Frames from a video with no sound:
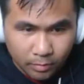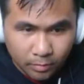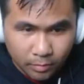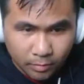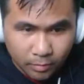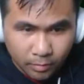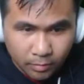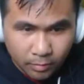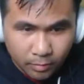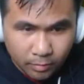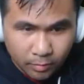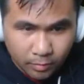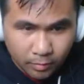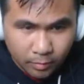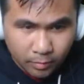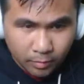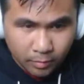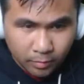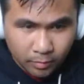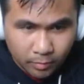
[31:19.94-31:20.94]
something.
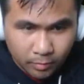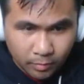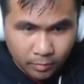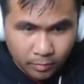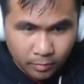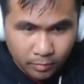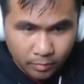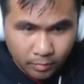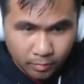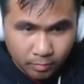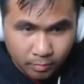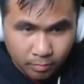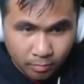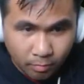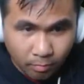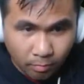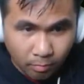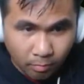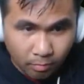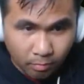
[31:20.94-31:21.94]

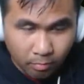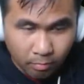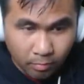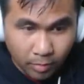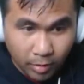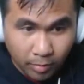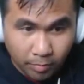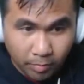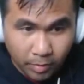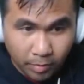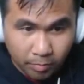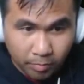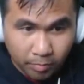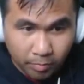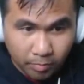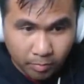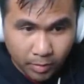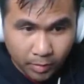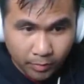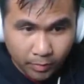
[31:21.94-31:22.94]
Mm, yep, yep.
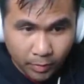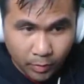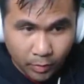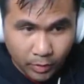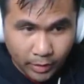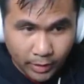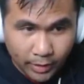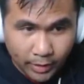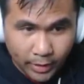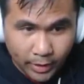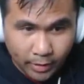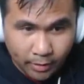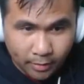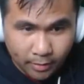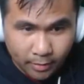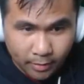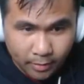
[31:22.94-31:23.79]
Definitely gonna need that.